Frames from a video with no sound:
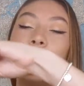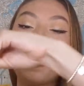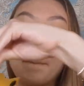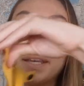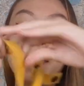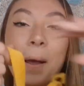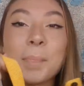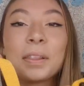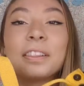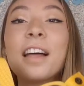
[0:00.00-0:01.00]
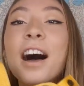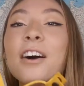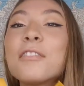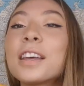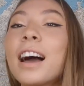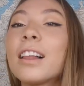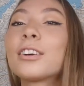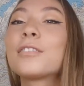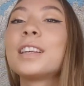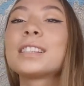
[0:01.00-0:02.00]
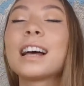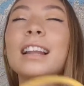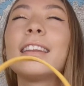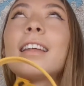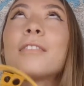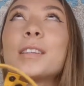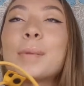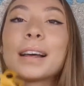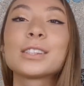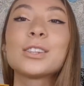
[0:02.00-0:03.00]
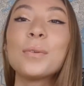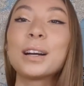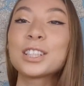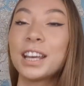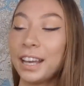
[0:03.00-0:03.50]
But yeah, love the color of this. I love this bag so much.